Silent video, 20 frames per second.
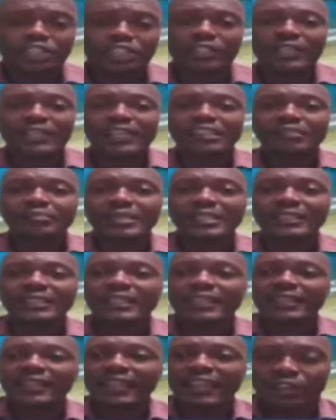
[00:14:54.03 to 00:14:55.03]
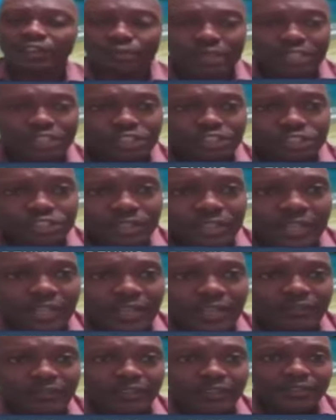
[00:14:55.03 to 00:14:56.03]
has been the language
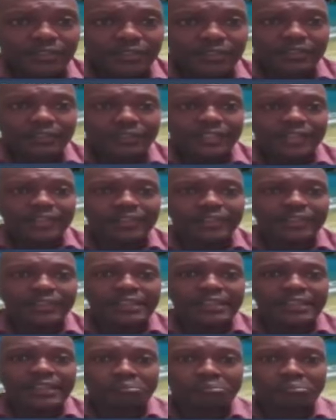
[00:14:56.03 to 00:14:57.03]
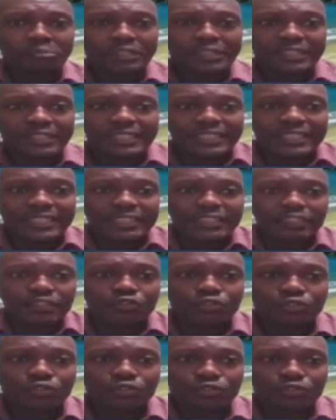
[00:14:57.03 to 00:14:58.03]
the things that they are seeking
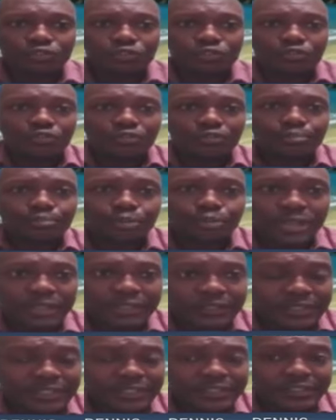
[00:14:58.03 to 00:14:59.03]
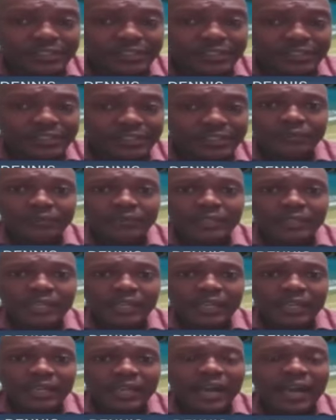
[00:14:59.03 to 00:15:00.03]
to, to, to bring to the table
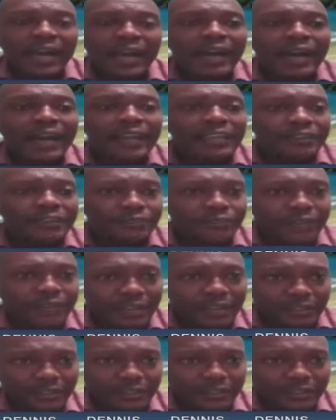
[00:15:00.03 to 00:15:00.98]
are in fact